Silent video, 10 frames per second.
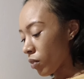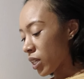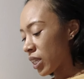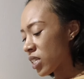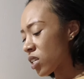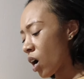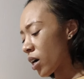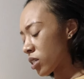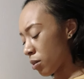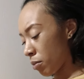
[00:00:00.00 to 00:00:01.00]
This
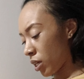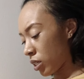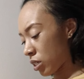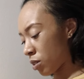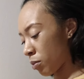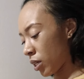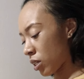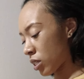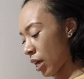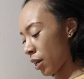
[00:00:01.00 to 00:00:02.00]
card to me just
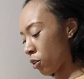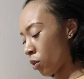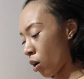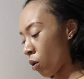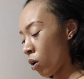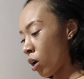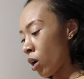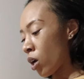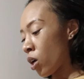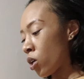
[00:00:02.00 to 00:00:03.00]
means that,
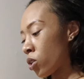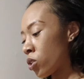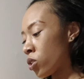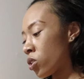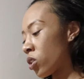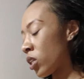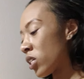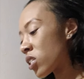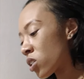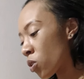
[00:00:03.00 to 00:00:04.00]

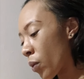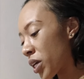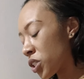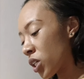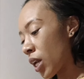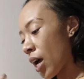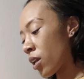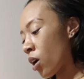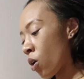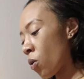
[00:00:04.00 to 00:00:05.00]
this situation, I
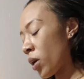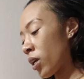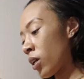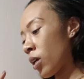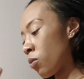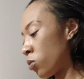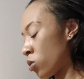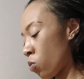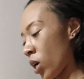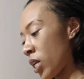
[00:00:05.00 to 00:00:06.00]
know it was
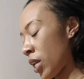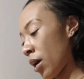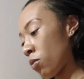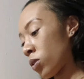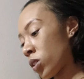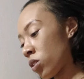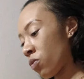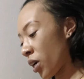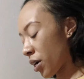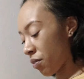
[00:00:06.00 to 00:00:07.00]
one that was
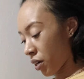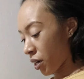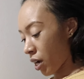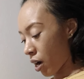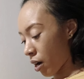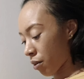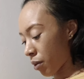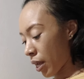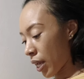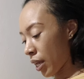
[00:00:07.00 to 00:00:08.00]
very, very hard,
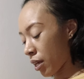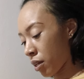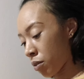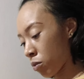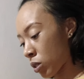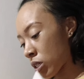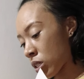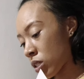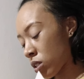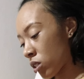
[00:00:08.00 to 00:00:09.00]
right? It was
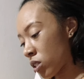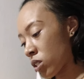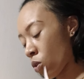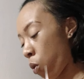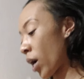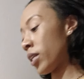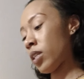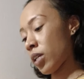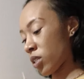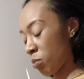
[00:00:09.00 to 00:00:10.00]
quite
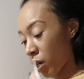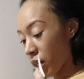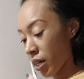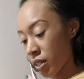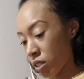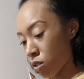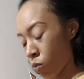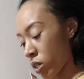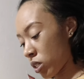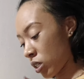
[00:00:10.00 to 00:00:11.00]
the experience, is
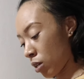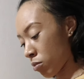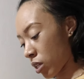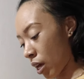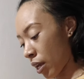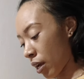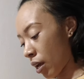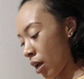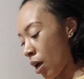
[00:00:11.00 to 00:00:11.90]
what it seems like.